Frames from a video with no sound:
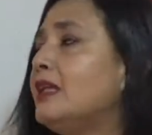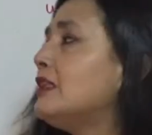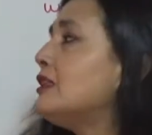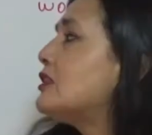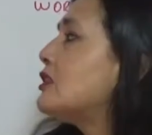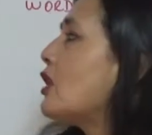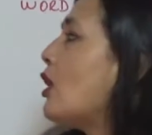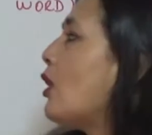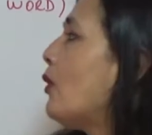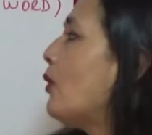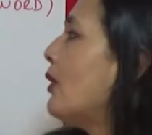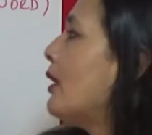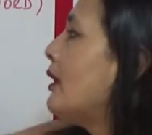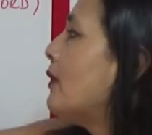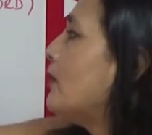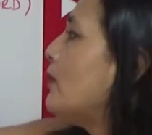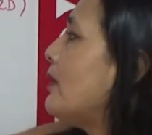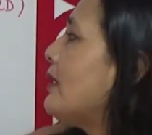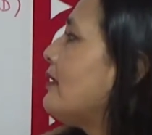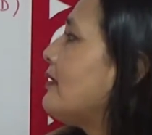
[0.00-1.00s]
So
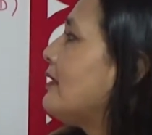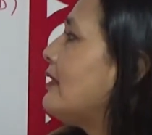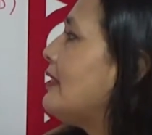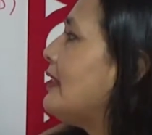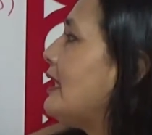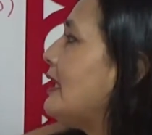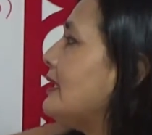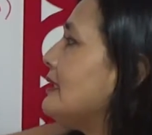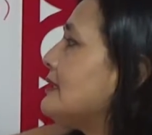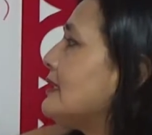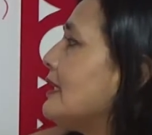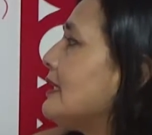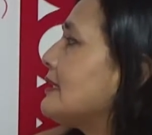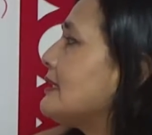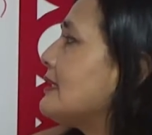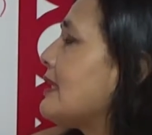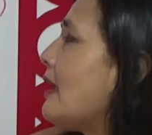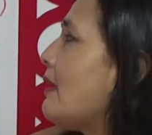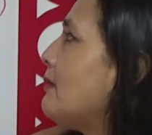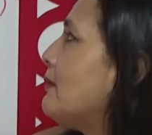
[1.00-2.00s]
with these
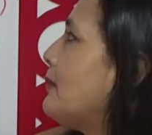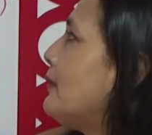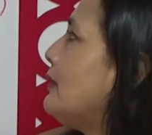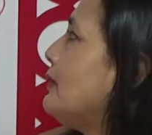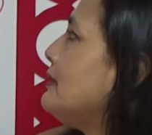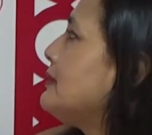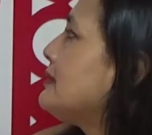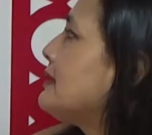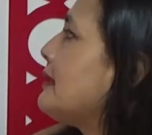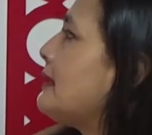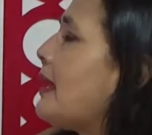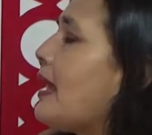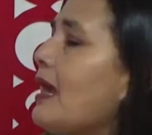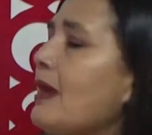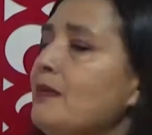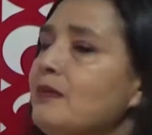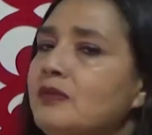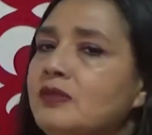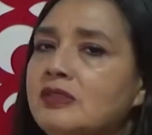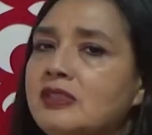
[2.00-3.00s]
examples,
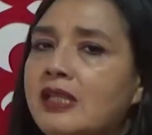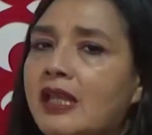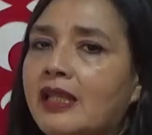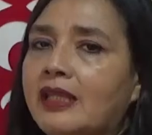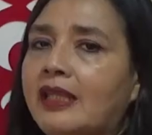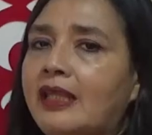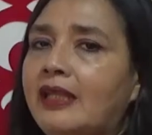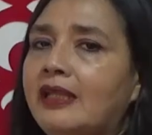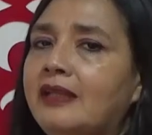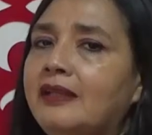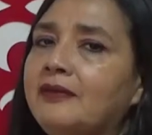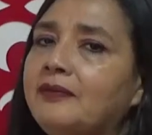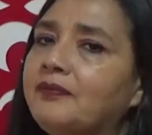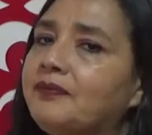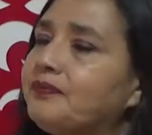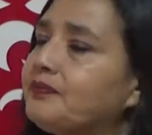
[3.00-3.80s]
I'm checking